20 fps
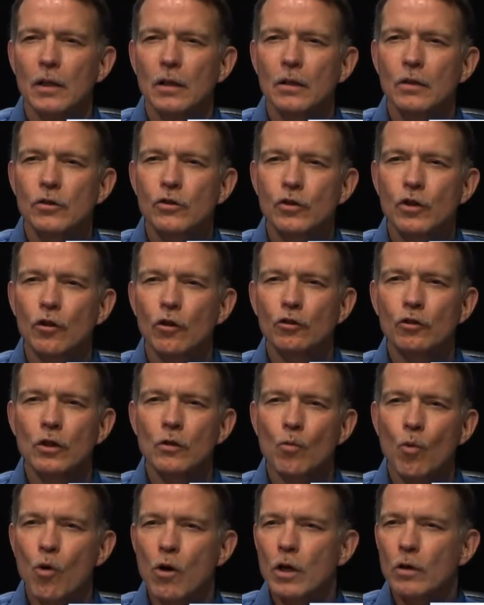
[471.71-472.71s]
The children
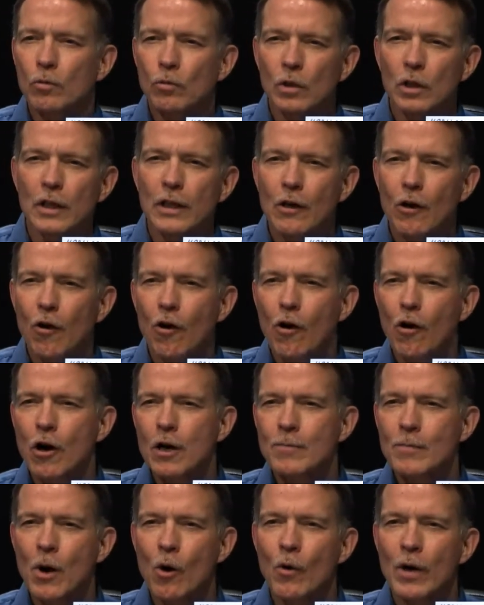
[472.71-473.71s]
work really hard
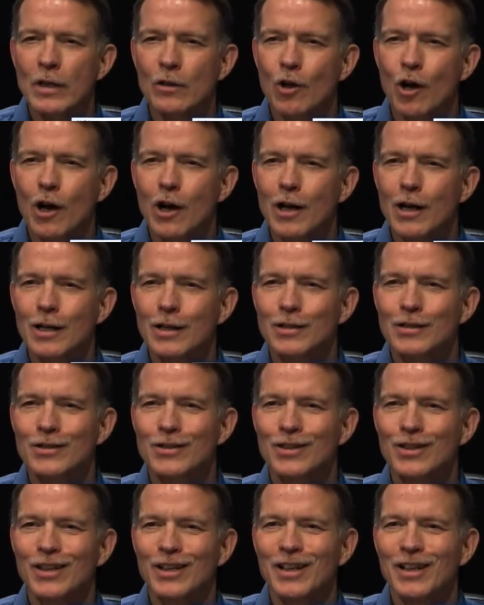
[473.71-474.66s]
mowing lawns,